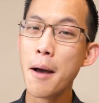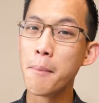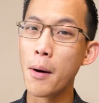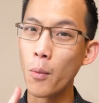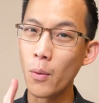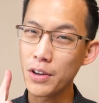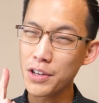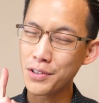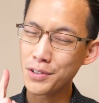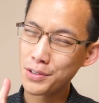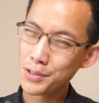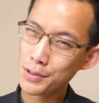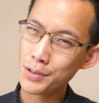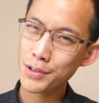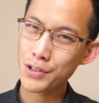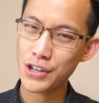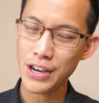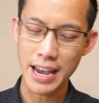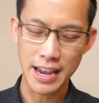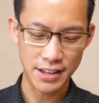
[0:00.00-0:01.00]
but what you do
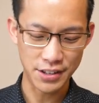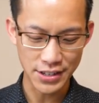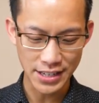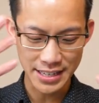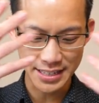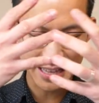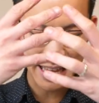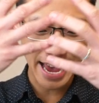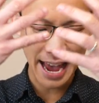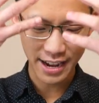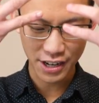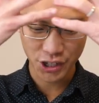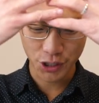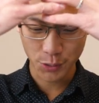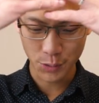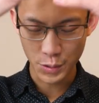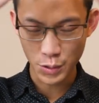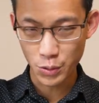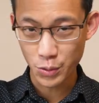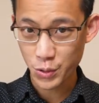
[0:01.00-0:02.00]
change is the
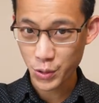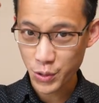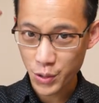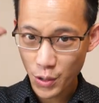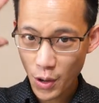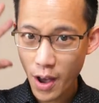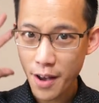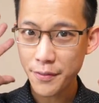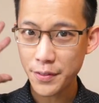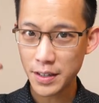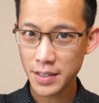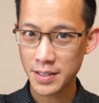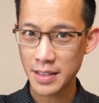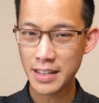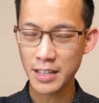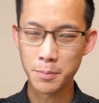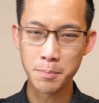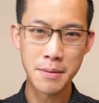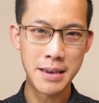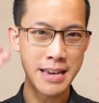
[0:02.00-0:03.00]
actual surface
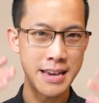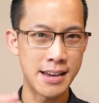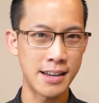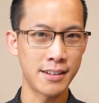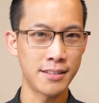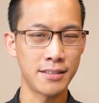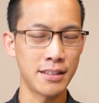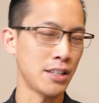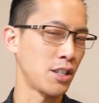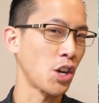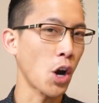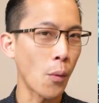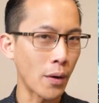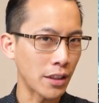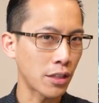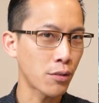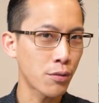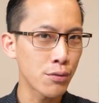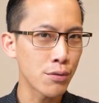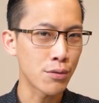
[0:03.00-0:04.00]
that's being that's
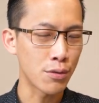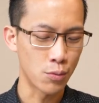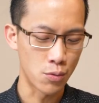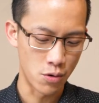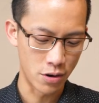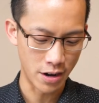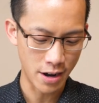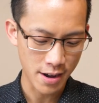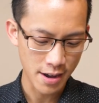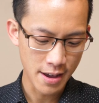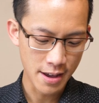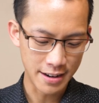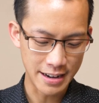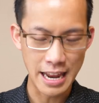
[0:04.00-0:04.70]
going through the water,